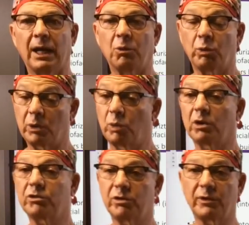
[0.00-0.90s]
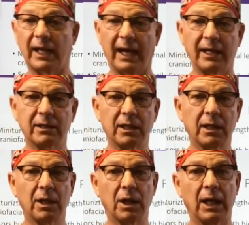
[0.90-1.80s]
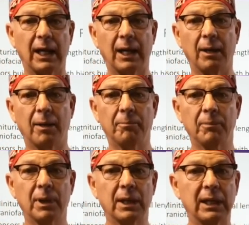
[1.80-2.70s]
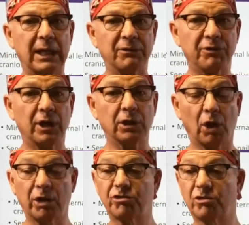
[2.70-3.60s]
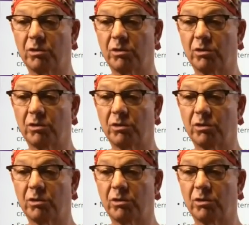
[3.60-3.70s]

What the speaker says: up to about 7 centimeters in the femur